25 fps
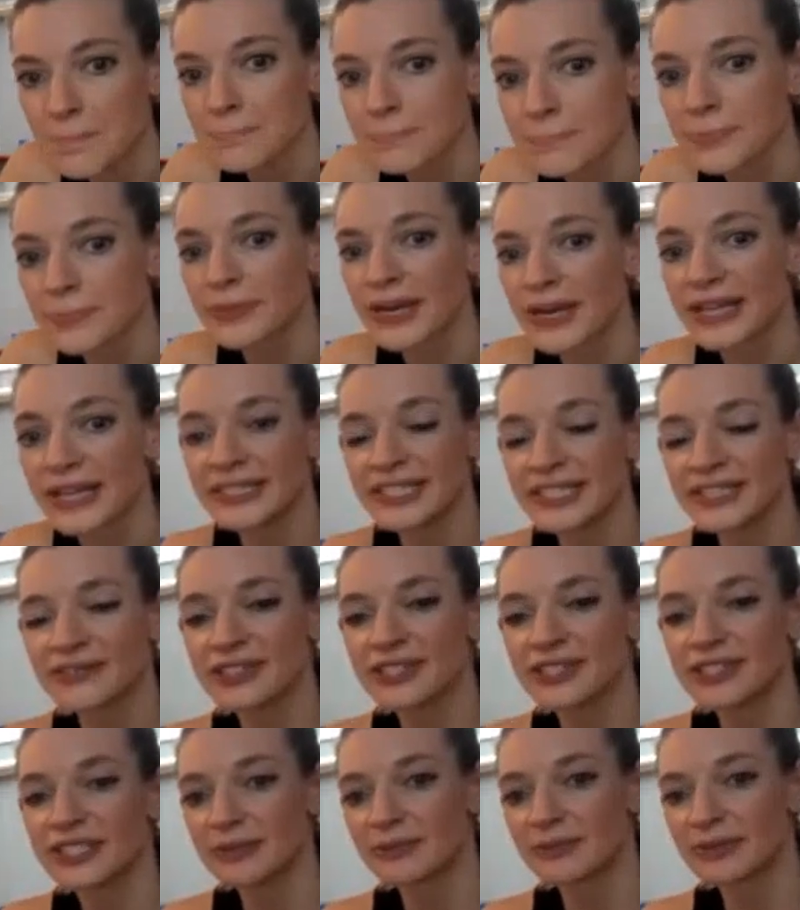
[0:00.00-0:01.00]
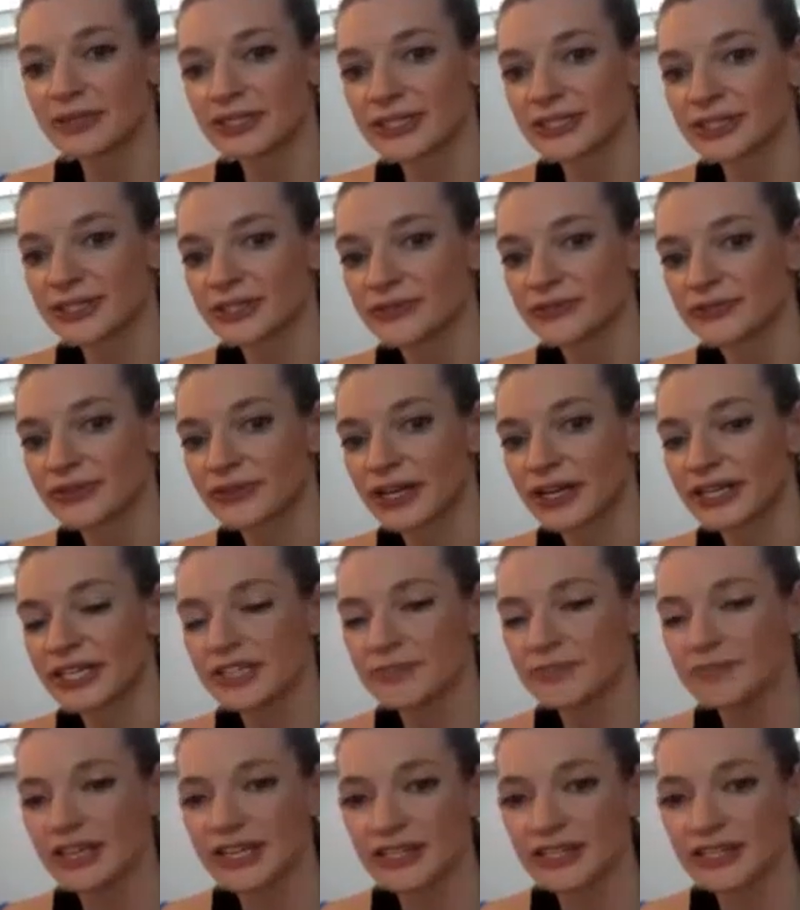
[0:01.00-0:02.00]
Bend even deeper into the front knee.
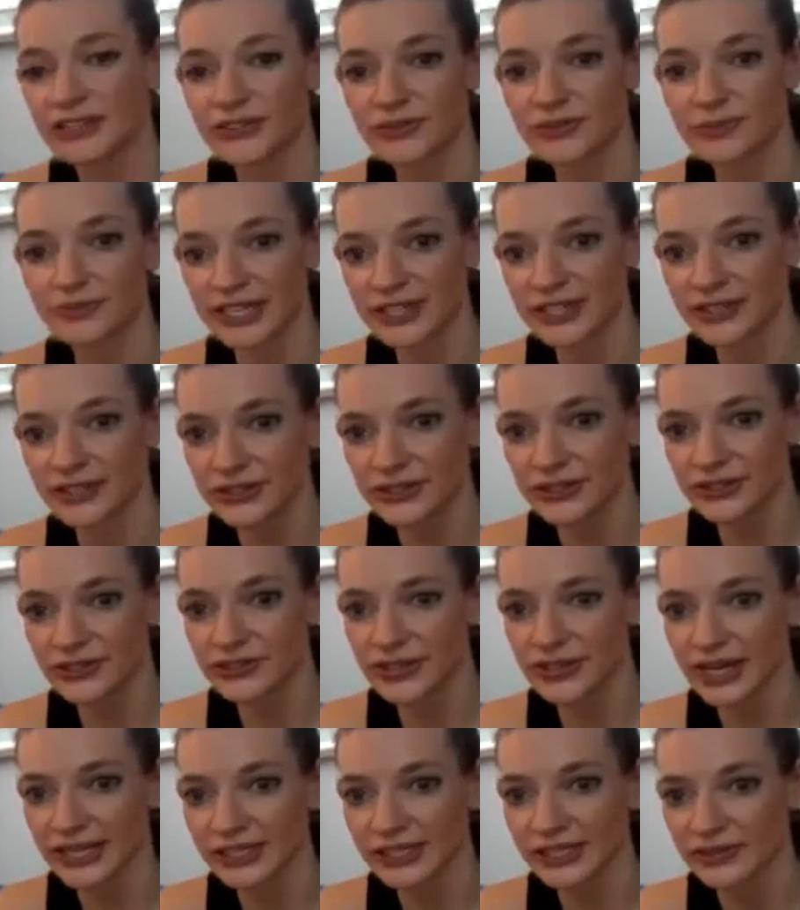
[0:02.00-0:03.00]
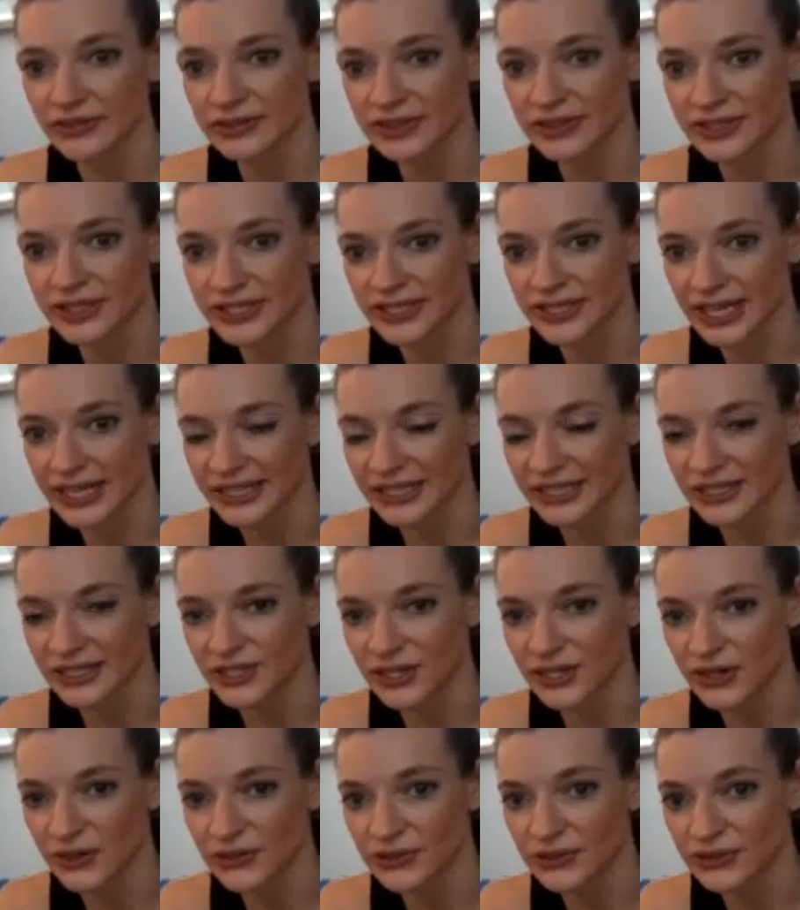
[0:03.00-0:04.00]
Make sure it's tracking over the second
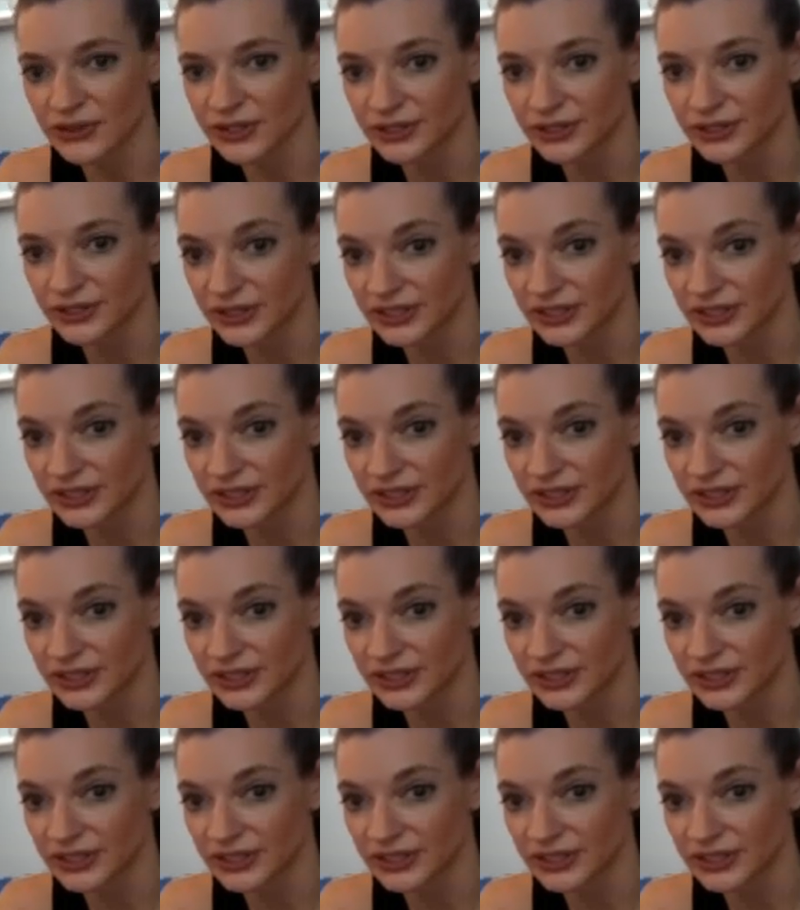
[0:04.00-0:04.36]
toe. You can look